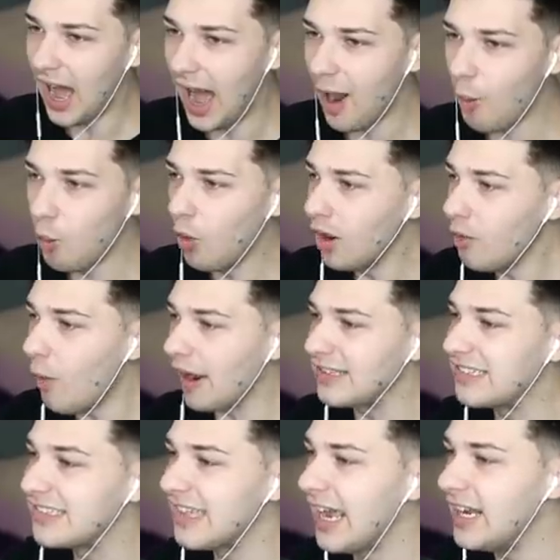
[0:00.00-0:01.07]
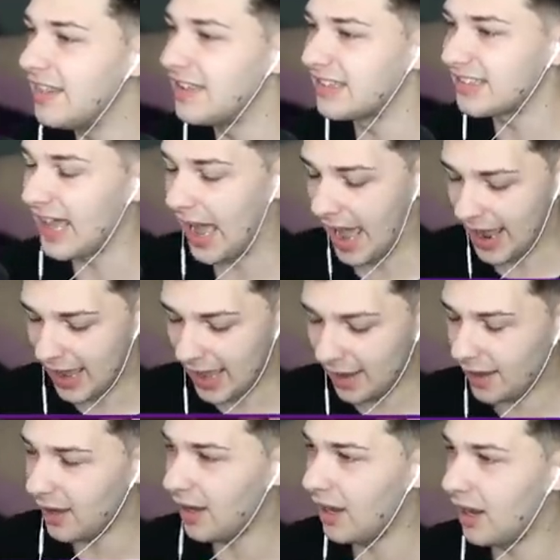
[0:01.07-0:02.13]
what do I say to this guy?
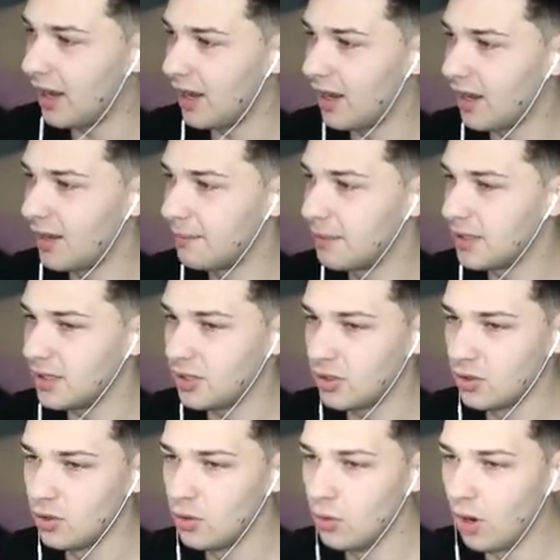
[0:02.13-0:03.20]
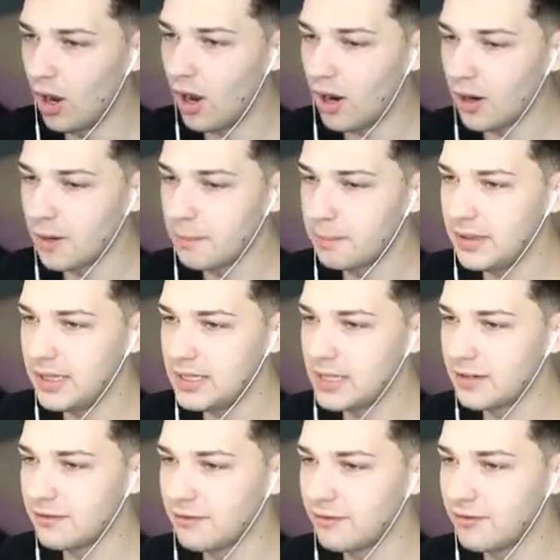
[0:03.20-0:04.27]
You are
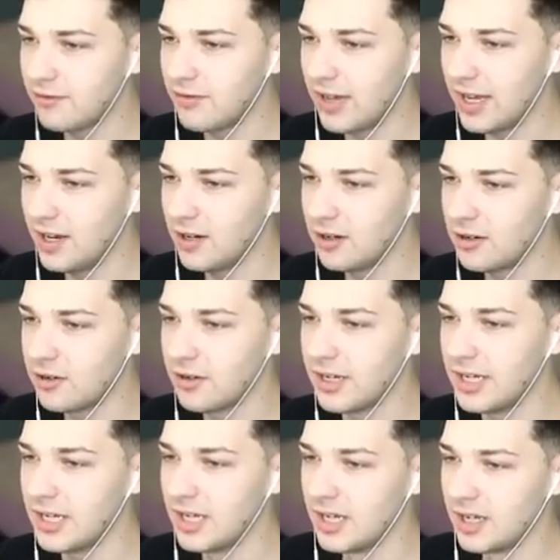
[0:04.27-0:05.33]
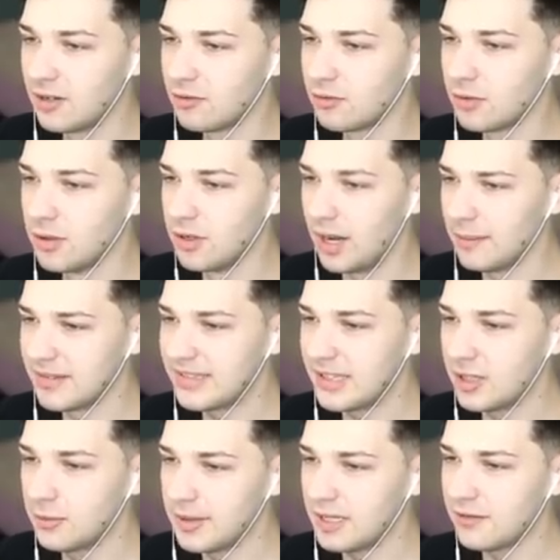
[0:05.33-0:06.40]
being very rude. I'm gonna say
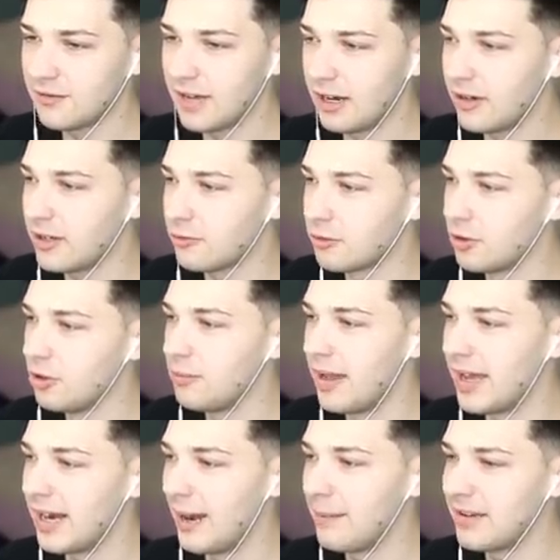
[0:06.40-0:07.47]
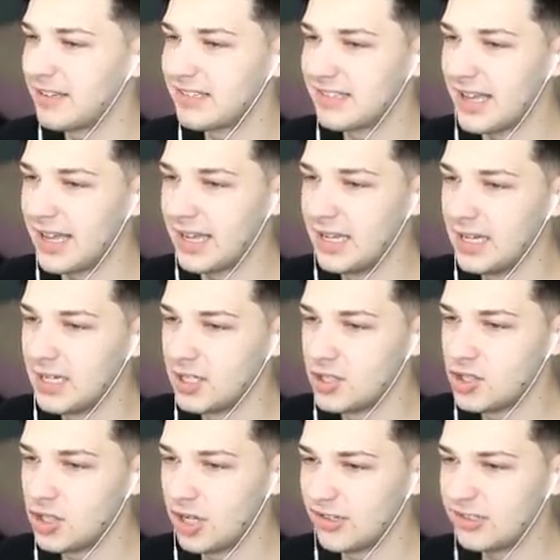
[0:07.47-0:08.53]
you're being very rude, man. I'm gonna say
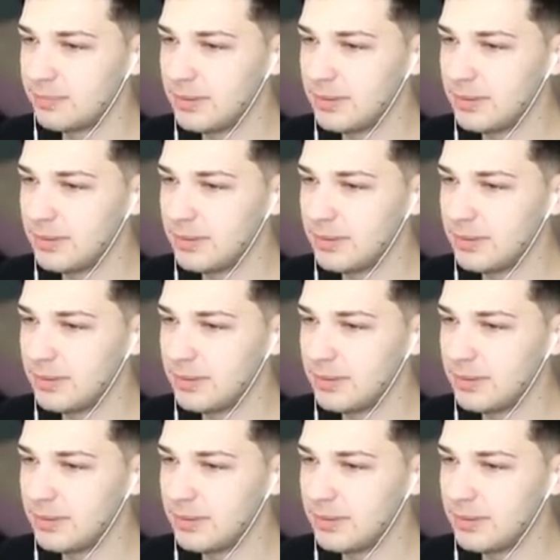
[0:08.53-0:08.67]
just